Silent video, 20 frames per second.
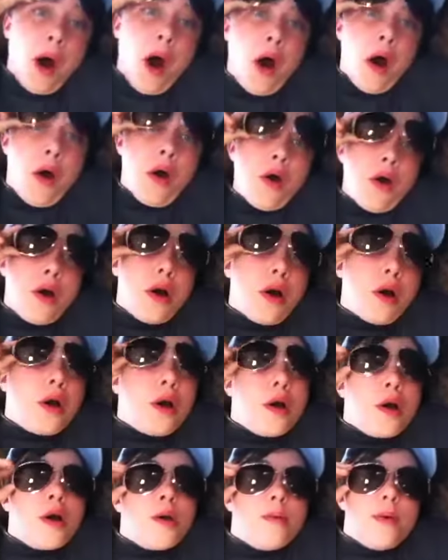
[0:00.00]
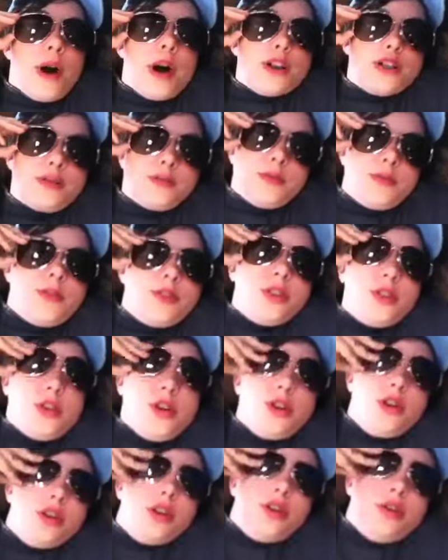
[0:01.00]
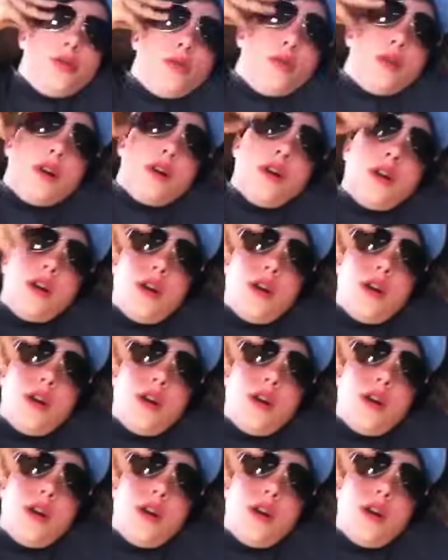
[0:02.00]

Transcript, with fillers: ball, but I just want to show you